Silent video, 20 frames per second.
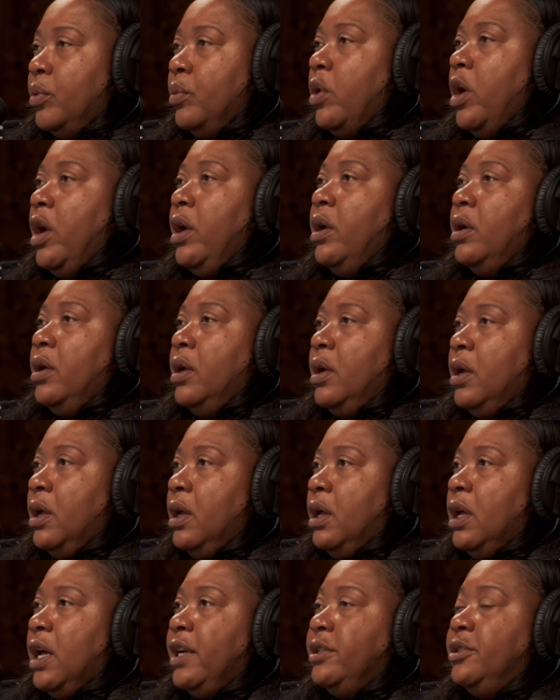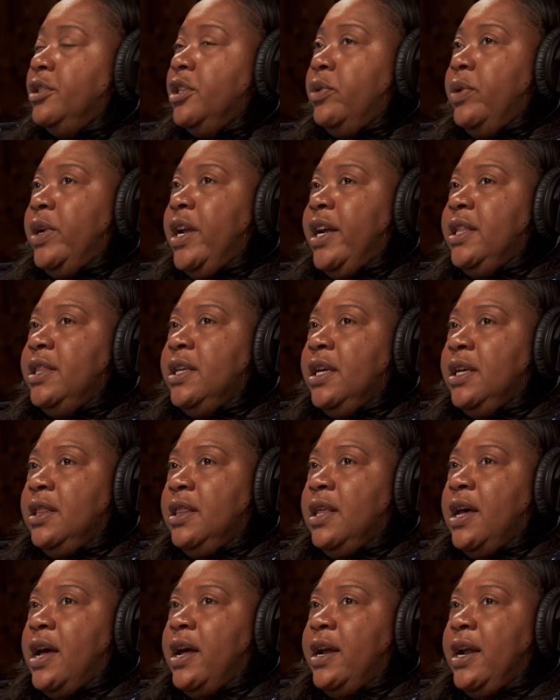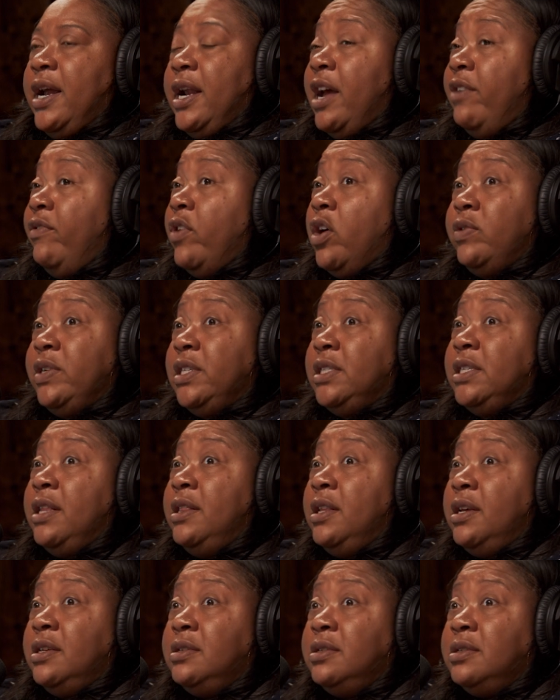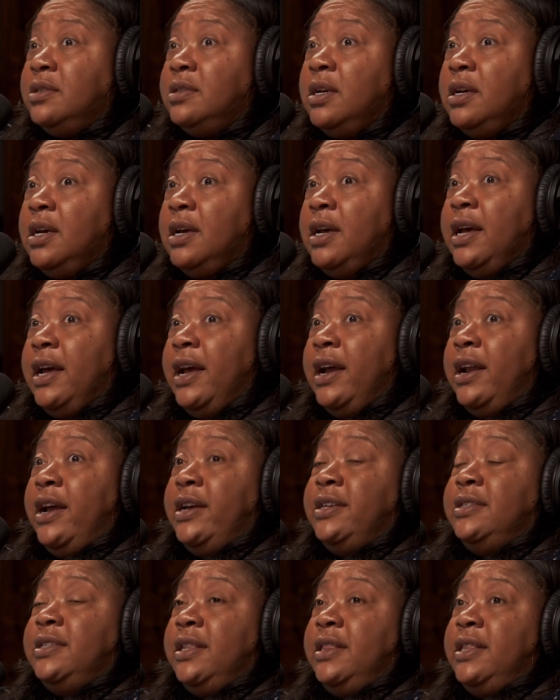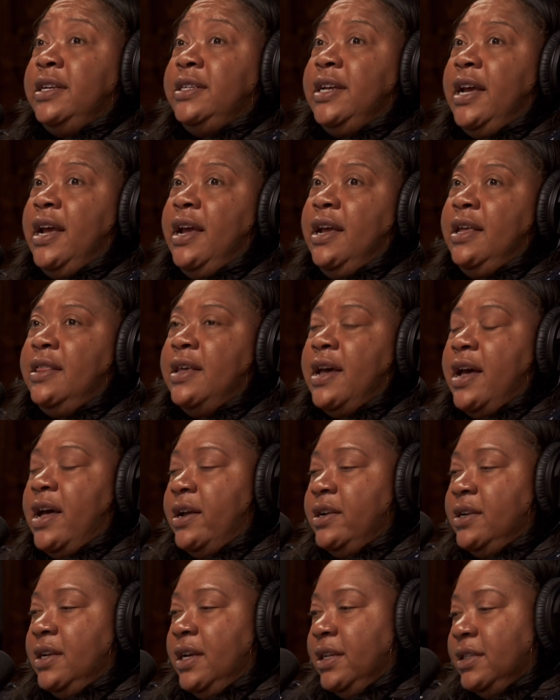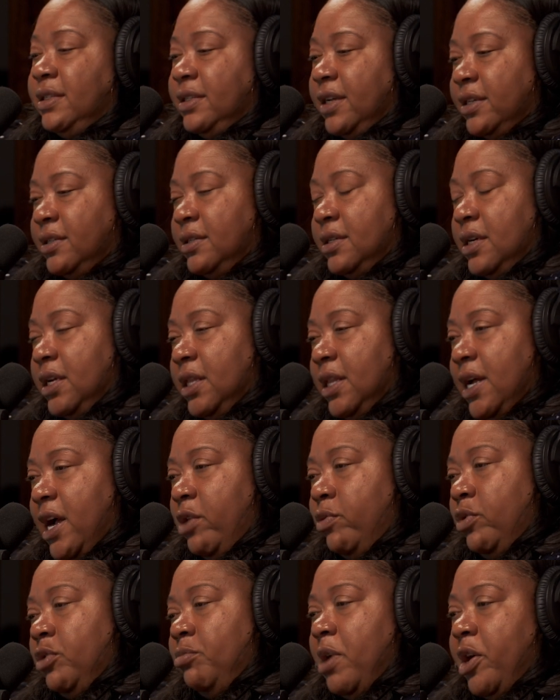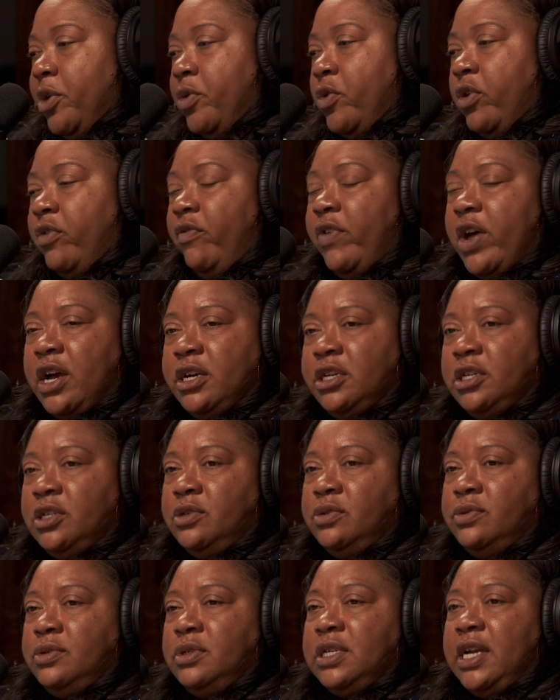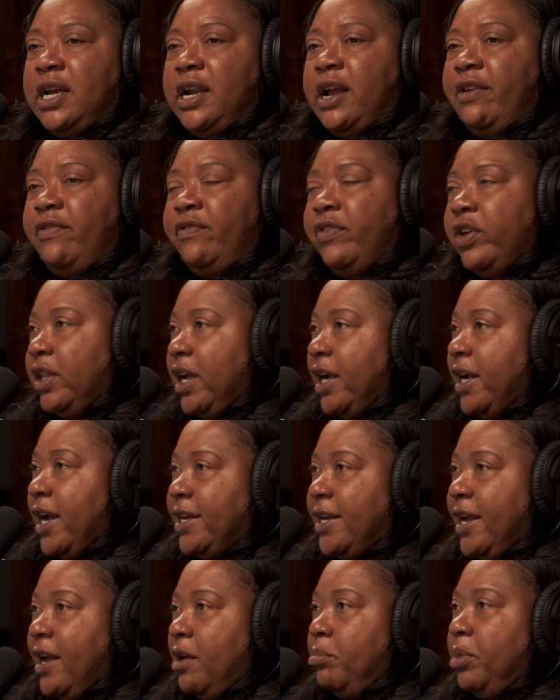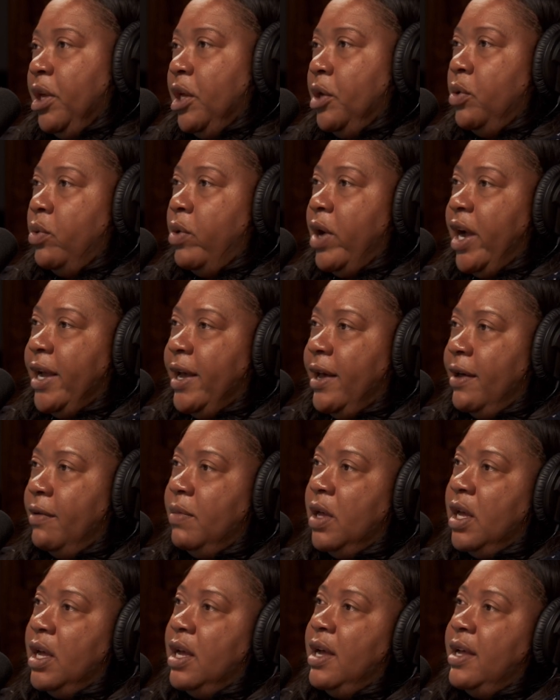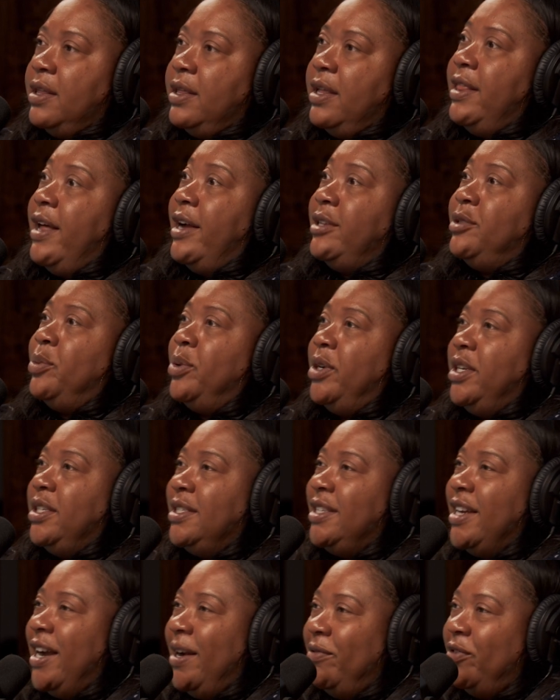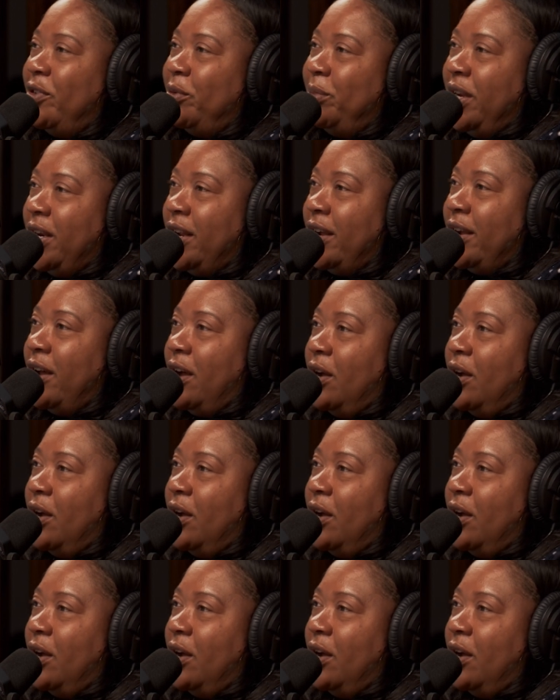Right. And I think that, and I've always said this, and I said the day that it doesn't align with my core values and I feel like I can't be who I am, then that's when it's time for me to go.